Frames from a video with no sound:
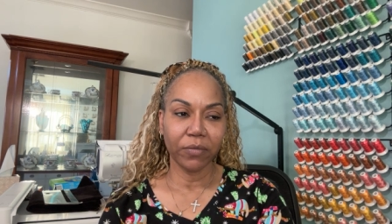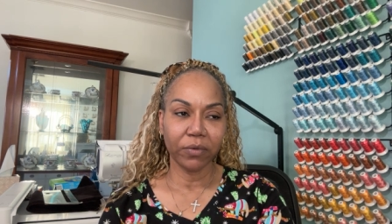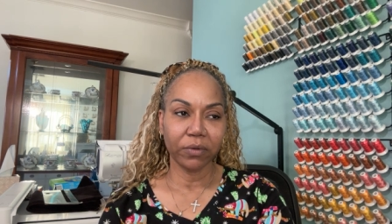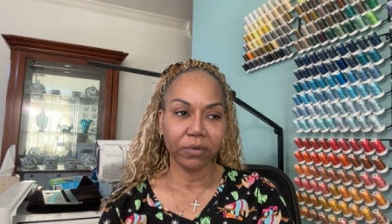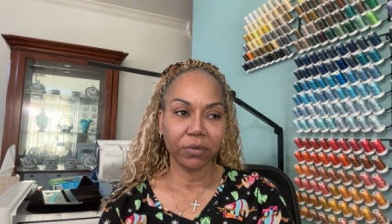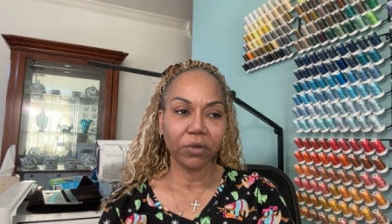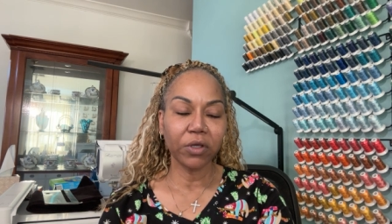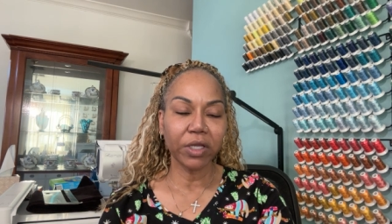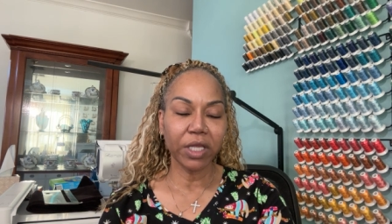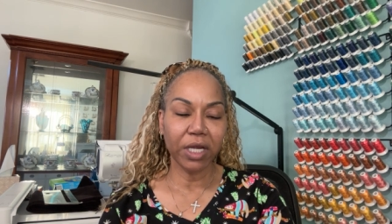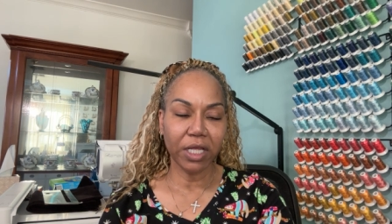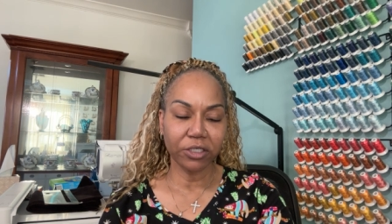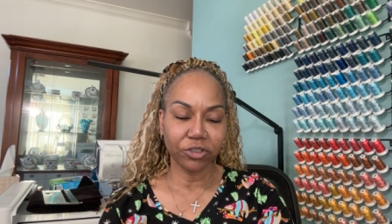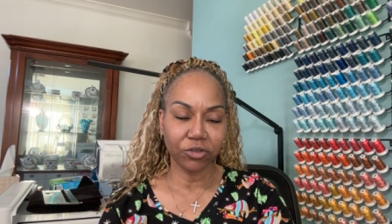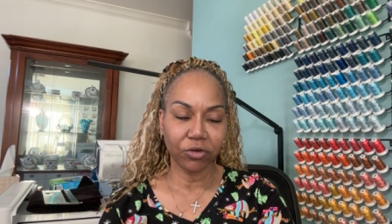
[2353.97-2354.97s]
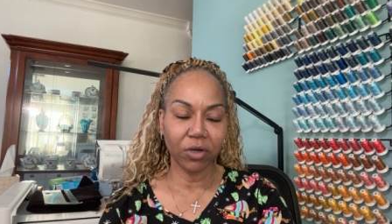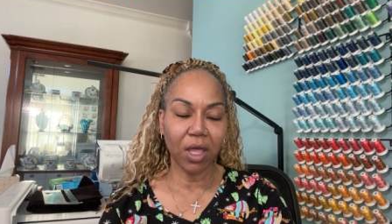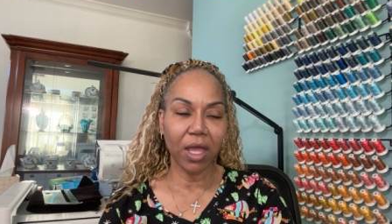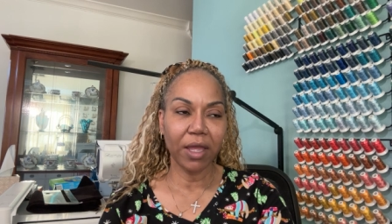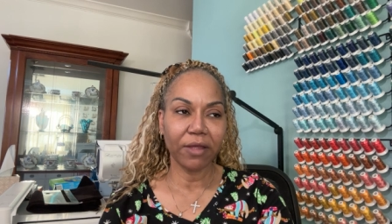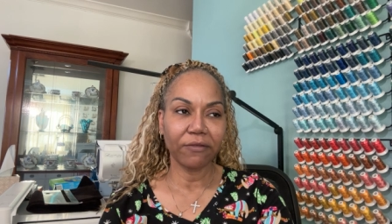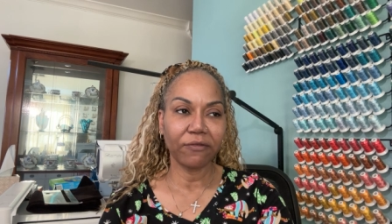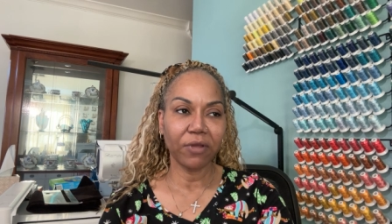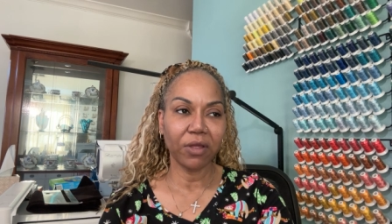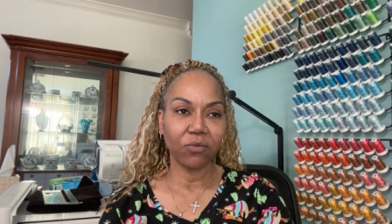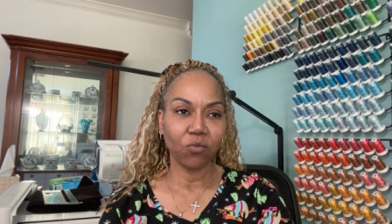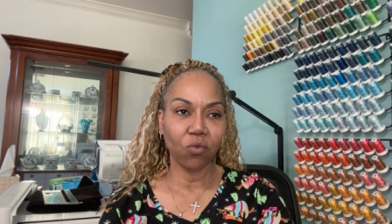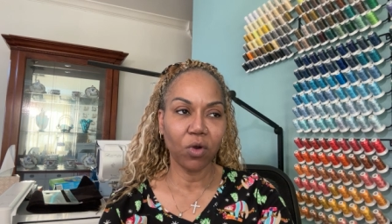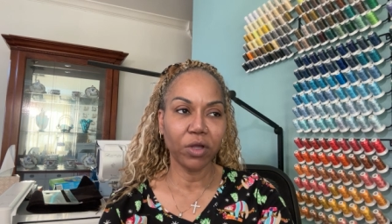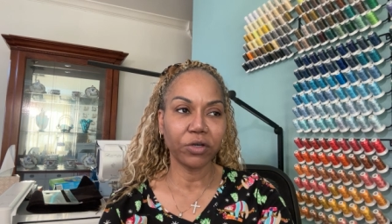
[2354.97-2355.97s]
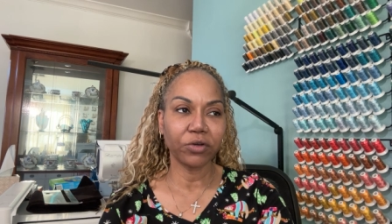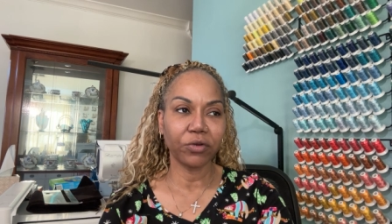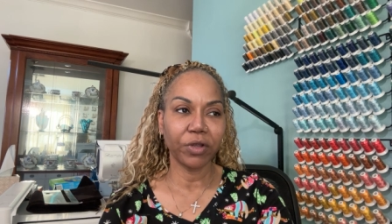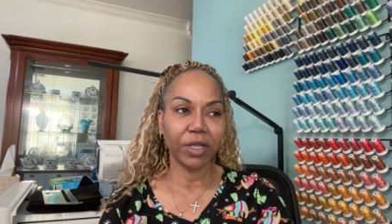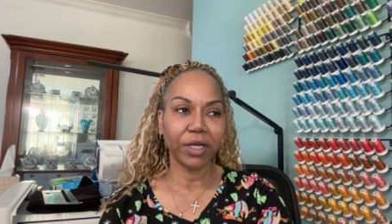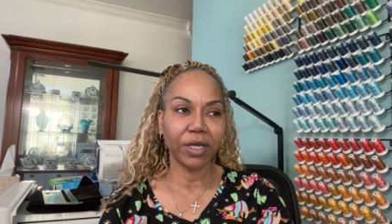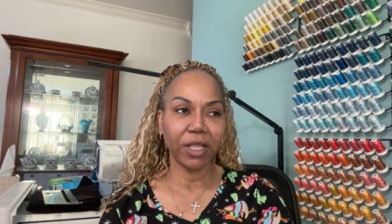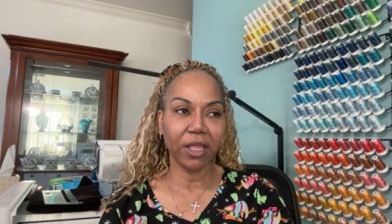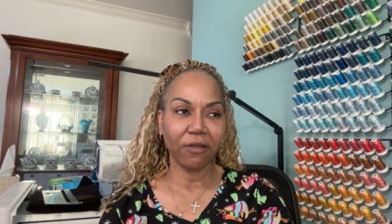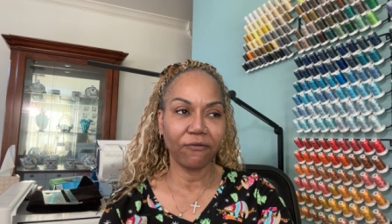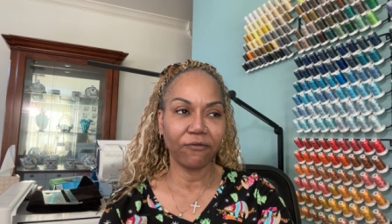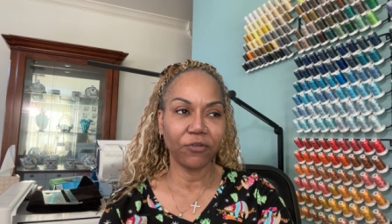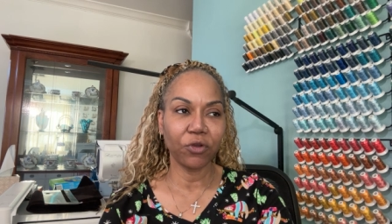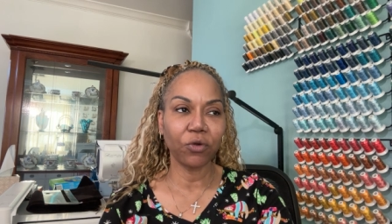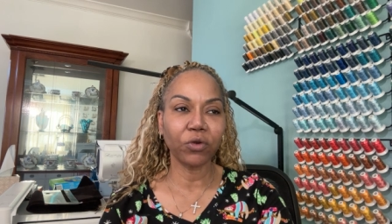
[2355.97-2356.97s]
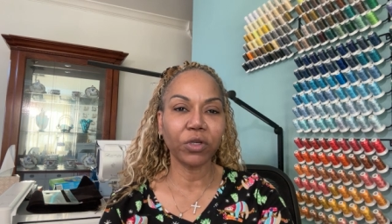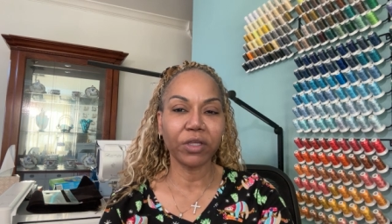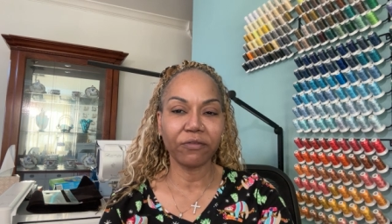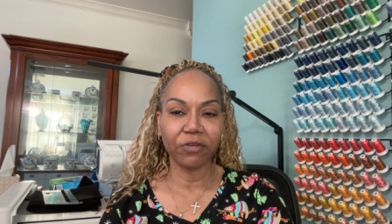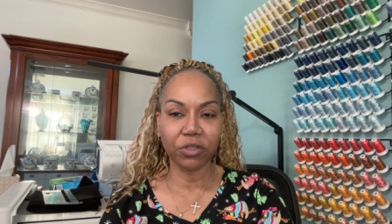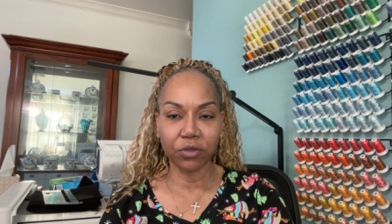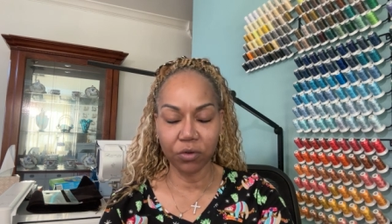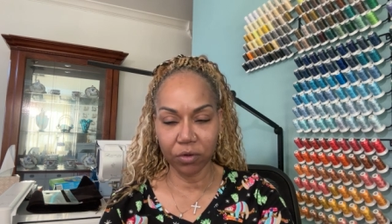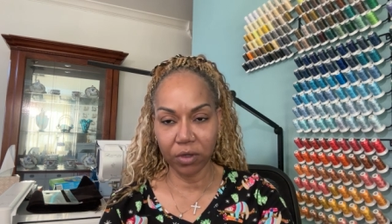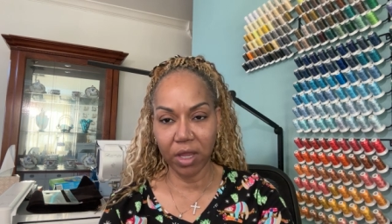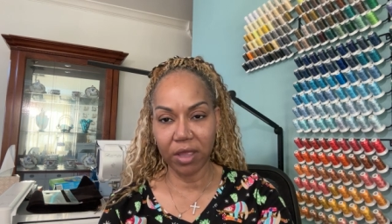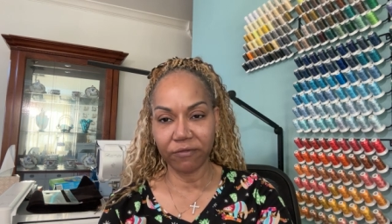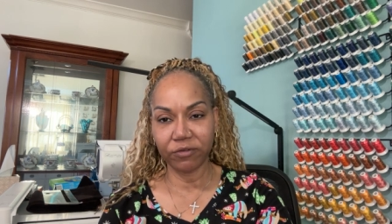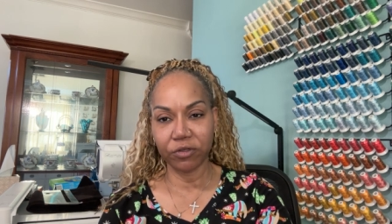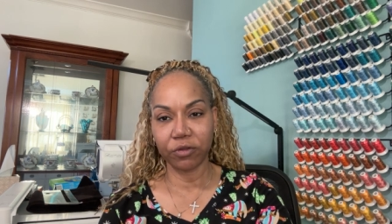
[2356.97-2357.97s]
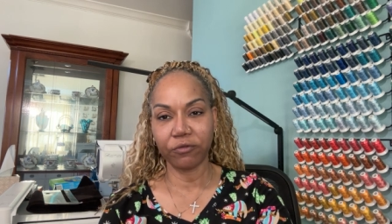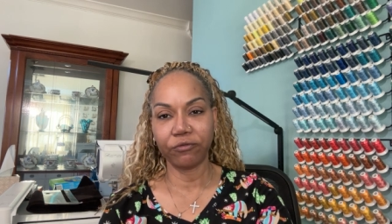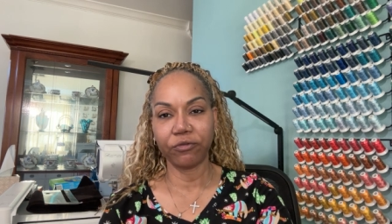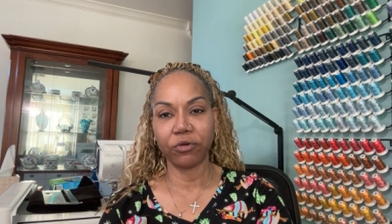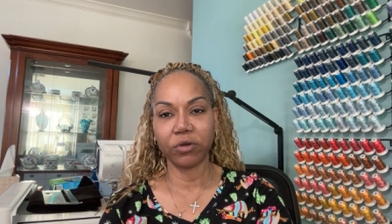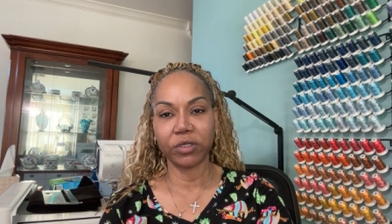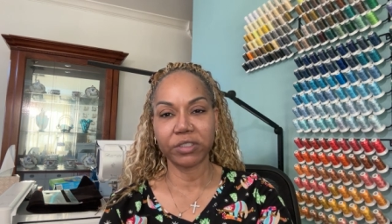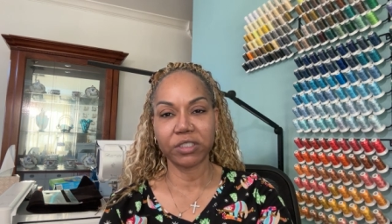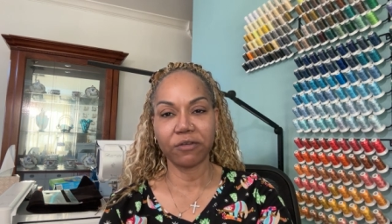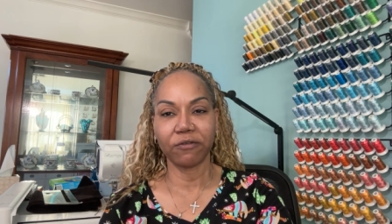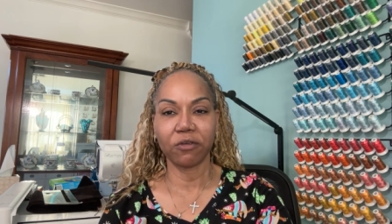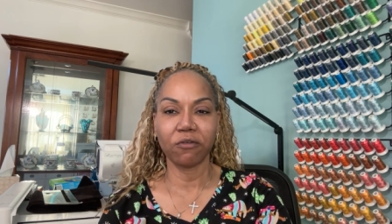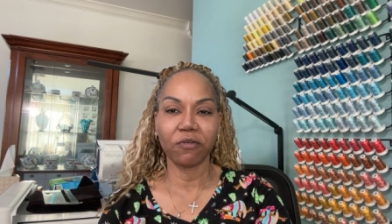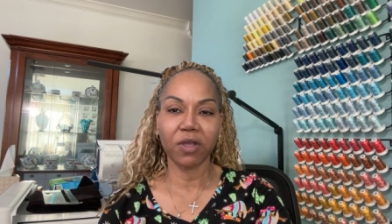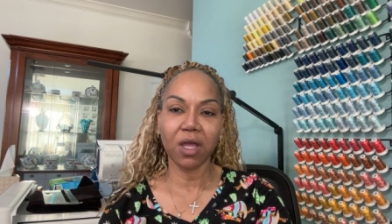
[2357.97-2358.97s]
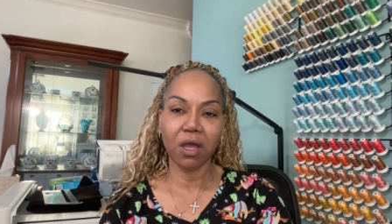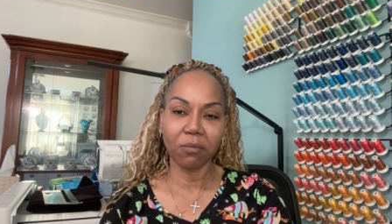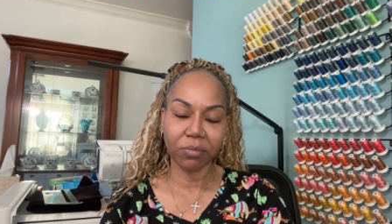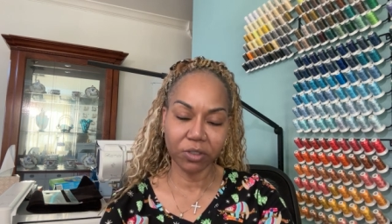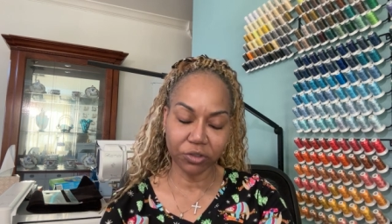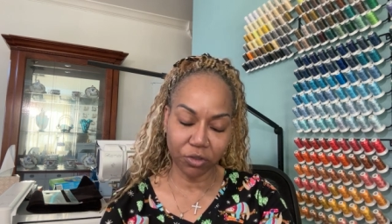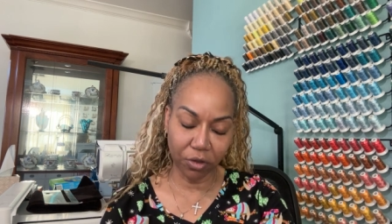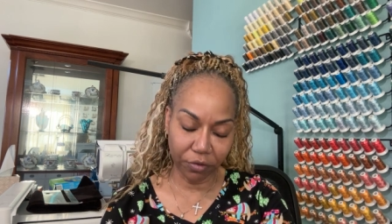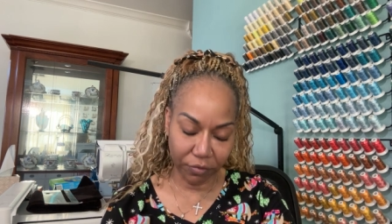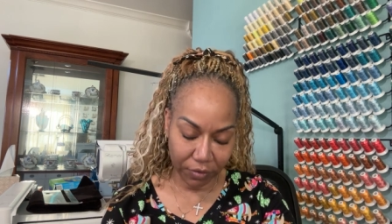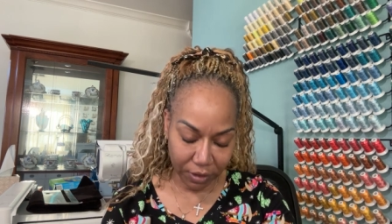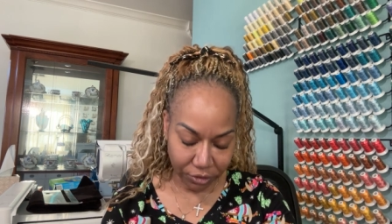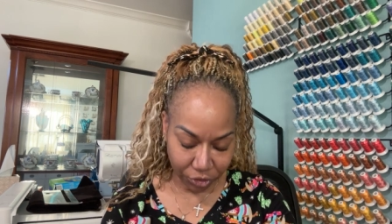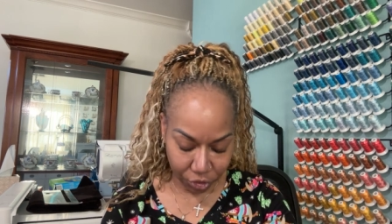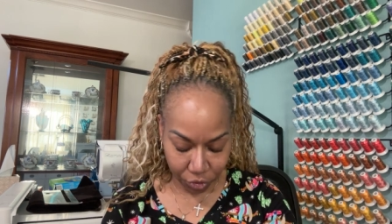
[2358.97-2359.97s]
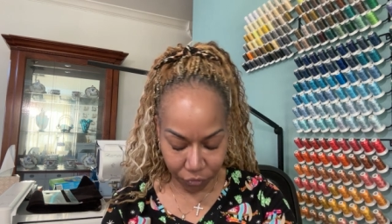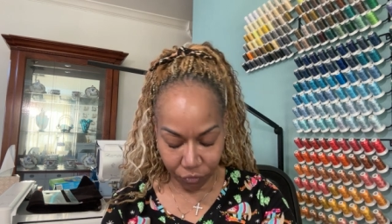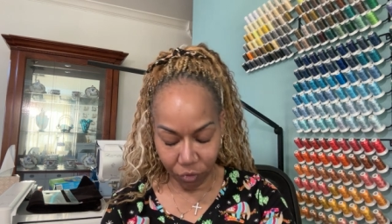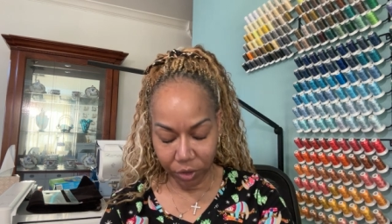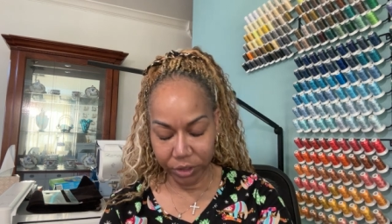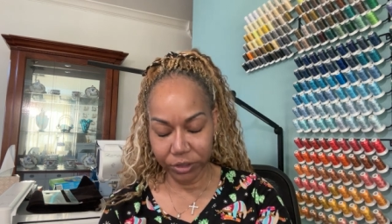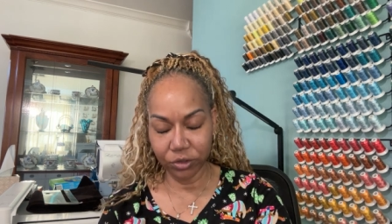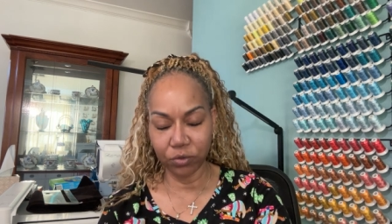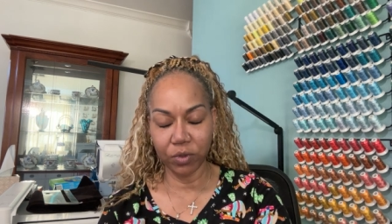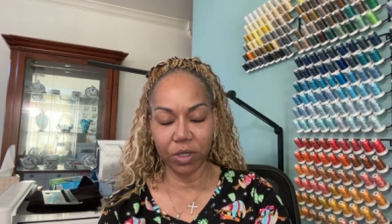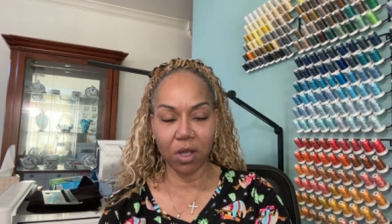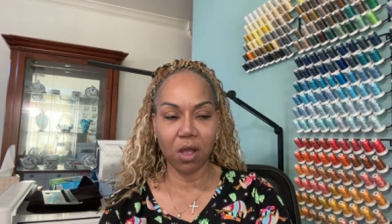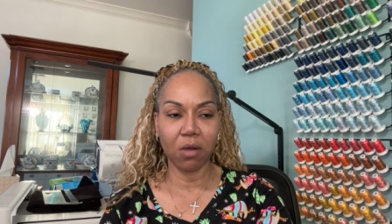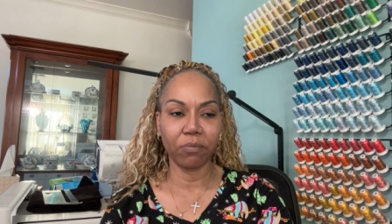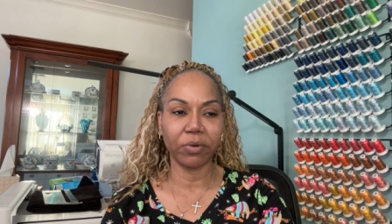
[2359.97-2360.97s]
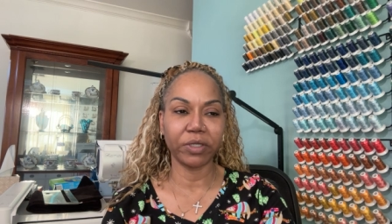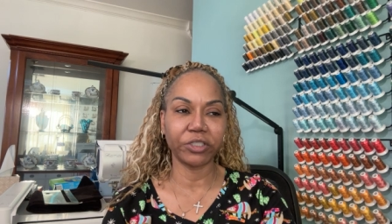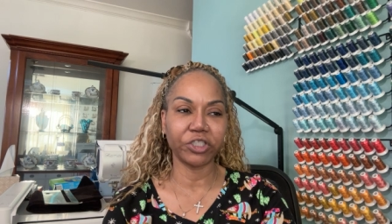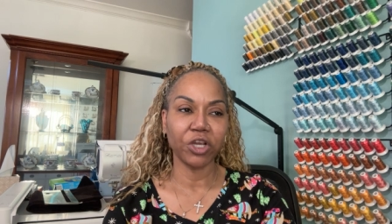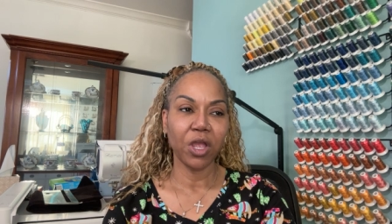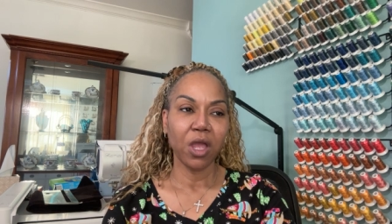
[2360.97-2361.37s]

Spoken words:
looking at your life and wondering if you're living your life to the fullest, if you've accomplished all the things you've wanted to accomplish.